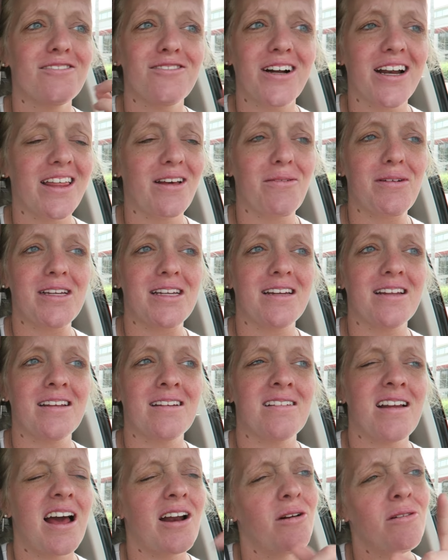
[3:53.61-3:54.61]
Funny that we
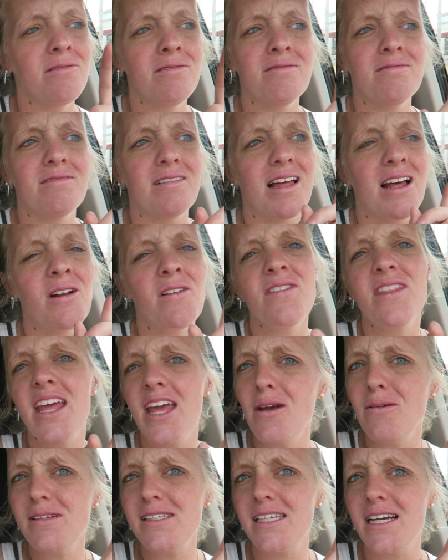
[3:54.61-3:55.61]
didn't, I don't I don't
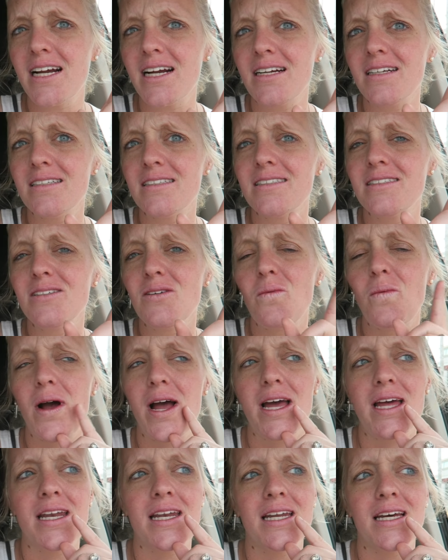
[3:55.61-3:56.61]
think it was there
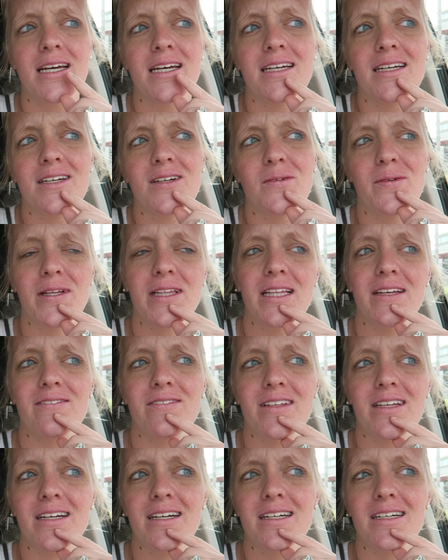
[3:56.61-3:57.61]
when we
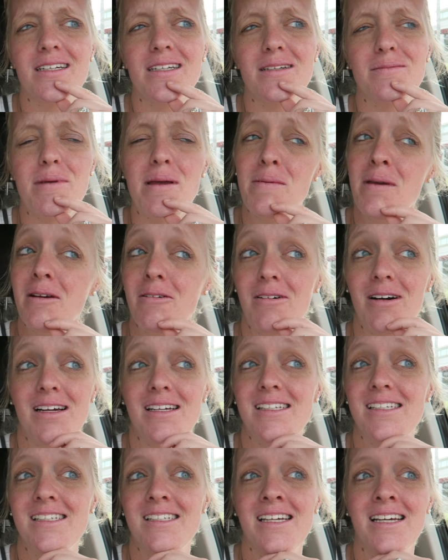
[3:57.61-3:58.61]
lived there. Maybe it
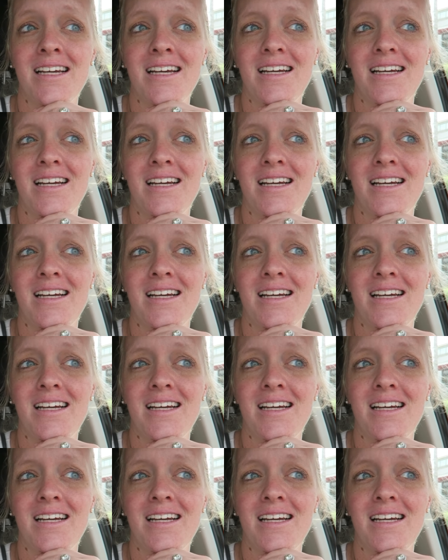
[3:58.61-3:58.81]
was.